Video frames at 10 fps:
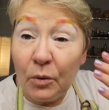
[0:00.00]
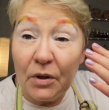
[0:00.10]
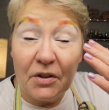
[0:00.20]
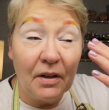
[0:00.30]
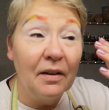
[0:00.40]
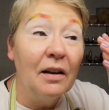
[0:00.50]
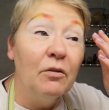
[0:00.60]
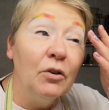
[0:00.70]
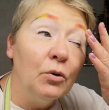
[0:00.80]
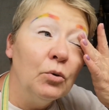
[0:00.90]
which I
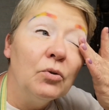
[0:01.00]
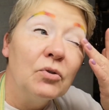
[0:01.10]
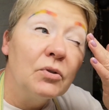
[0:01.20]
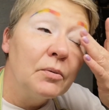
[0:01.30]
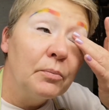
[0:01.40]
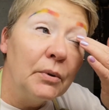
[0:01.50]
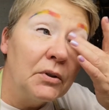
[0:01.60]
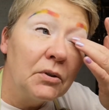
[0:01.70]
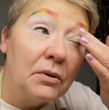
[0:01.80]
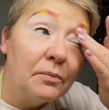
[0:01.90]
never use,
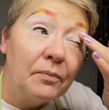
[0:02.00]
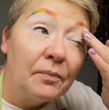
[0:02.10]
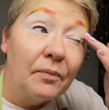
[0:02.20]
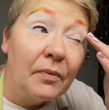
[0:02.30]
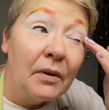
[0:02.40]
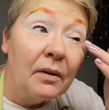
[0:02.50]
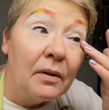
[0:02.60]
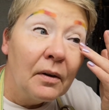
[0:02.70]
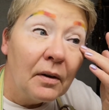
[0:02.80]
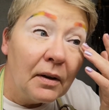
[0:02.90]
but
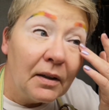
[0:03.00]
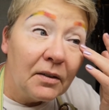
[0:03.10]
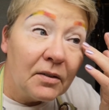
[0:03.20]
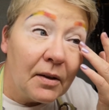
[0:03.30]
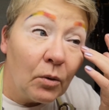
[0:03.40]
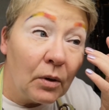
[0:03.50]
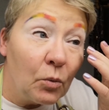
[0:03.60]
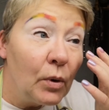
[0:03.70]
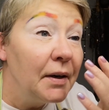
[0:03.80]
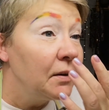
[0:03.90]
it's the only
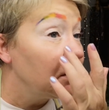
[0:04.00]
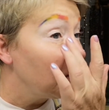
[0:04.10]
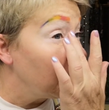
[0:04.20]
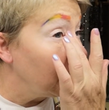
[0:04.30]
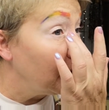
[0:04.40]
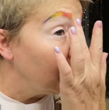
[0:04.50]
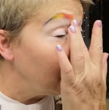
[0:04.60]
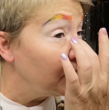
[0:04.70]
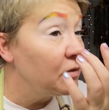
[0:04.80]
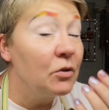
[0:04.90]
white thing I
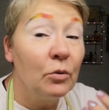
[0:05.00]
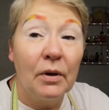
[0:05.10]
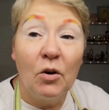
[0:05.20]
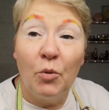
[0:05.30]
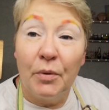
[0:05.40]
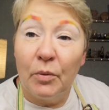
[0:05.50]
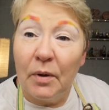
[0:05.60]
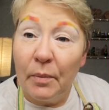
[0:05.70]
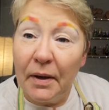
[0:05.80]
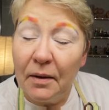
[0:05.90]
have, so I hope it
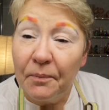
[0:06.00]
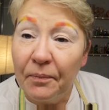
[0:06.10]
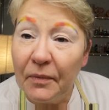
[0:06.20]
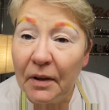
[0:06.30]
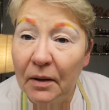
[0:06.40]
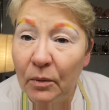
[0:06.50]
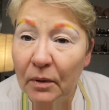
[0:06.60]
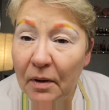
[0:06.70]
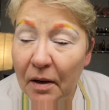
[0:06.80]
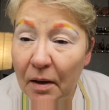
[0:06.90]
will be
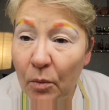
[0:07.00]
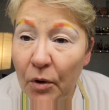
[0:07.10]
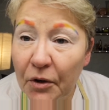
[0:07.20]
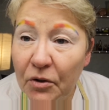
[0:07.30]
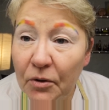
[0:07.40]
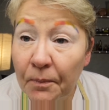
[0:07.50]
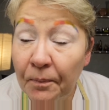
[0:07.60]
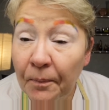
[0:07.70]
that it works.